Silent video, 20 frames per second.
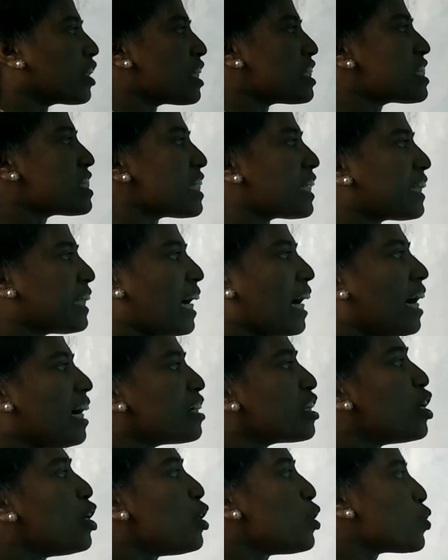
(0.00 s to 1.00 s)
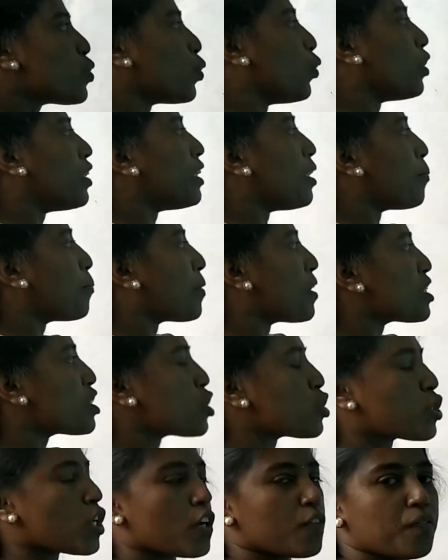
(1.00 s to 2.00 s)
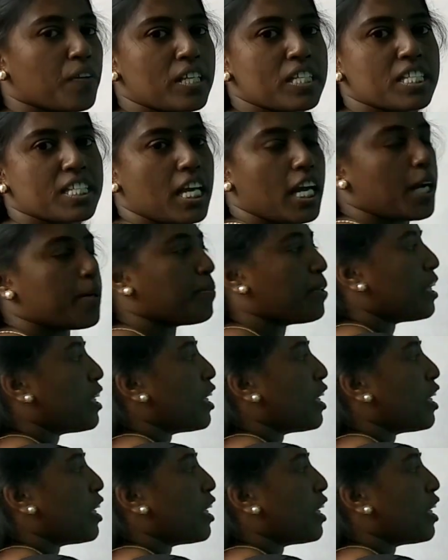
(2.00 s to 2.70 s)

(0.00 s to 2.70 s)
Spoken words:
you can see that. So in the presence of enzyme,